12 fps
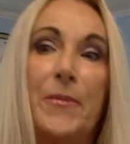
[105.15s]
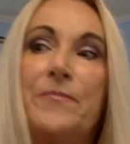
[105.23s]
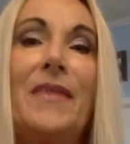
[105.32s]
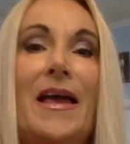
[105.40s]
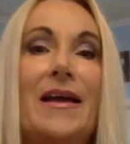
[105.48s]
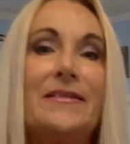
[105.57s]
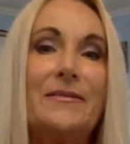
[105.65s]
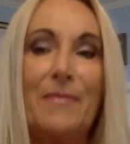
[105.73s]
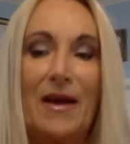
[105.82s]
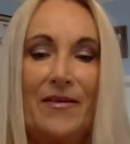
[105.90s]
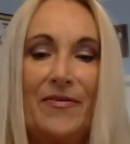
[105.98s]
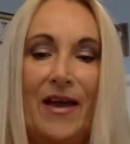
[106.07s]
Last
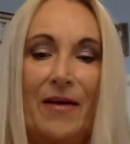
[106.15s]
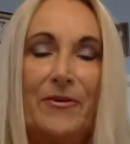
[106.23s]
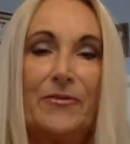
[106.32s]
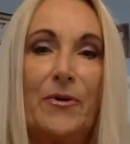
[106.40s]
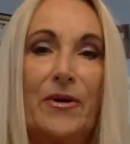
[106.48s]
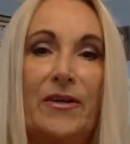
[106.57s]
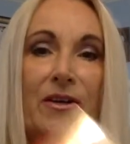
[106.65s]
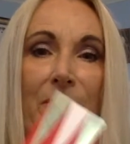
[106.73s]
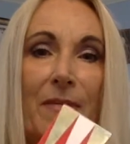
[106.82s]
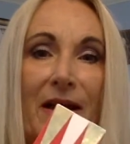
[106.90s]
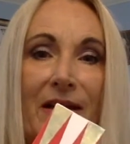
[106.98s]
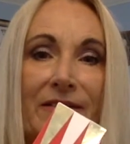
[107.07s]
month, I was working on
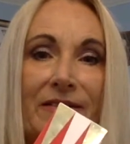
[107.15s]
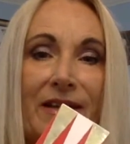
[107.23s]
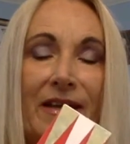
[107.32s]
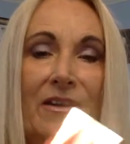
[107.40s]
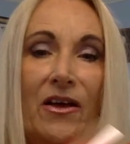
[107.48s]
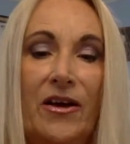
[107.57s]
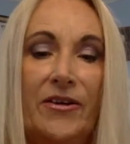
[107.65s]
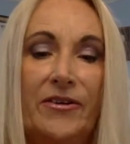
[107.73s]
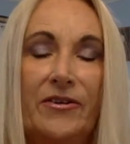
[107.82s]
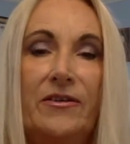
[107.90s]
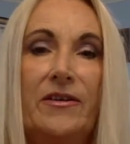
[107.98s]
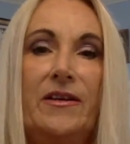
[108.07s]
my Estee Lauder